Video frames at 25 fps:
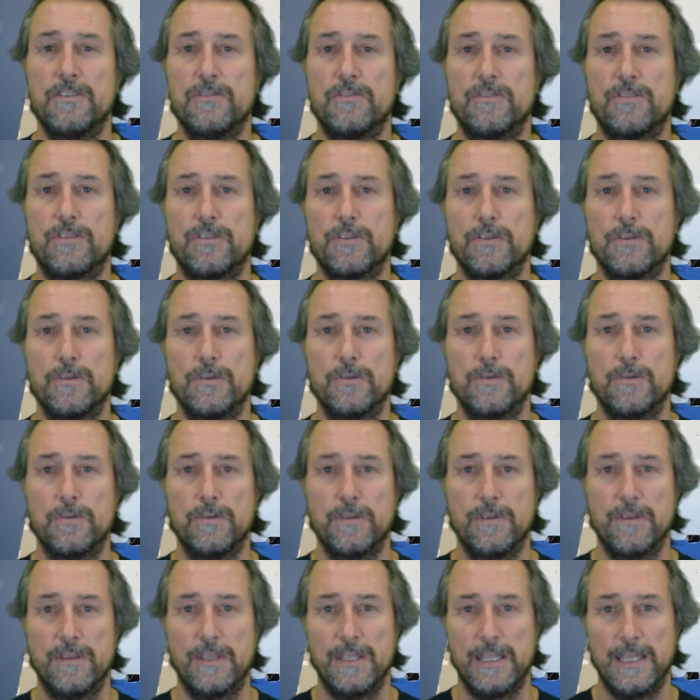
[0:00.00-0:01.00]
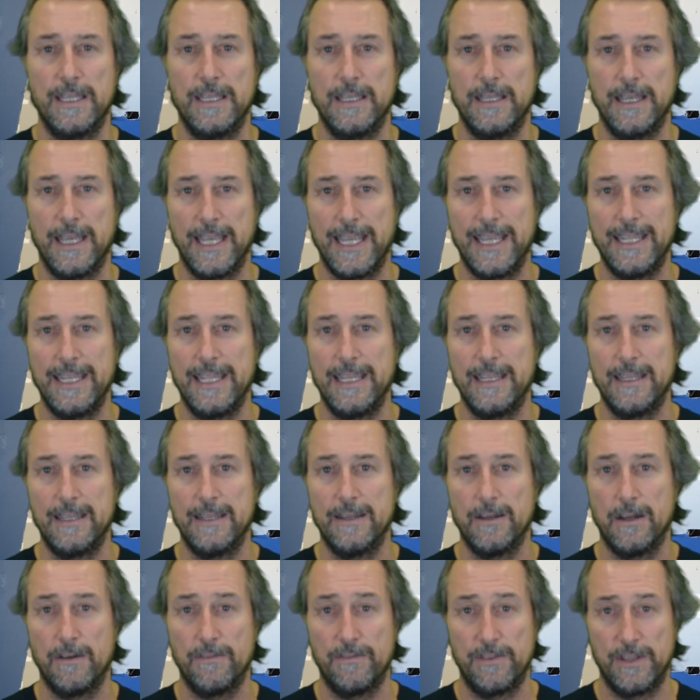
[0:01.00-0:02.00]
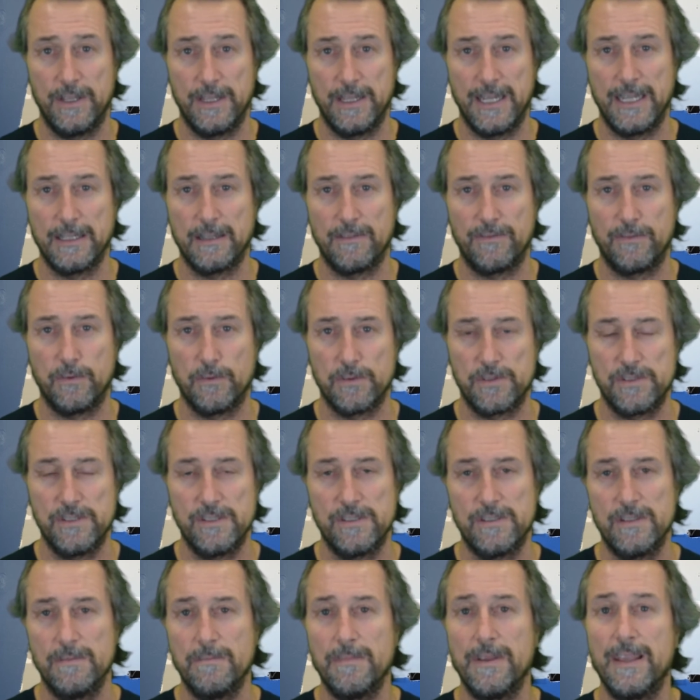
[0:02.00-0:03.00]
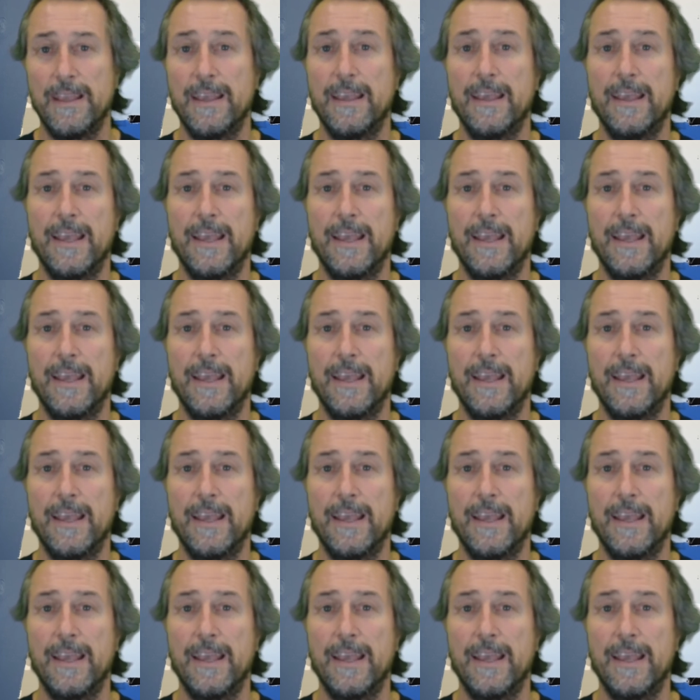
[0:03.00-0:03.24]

to the heating of the underfloor system.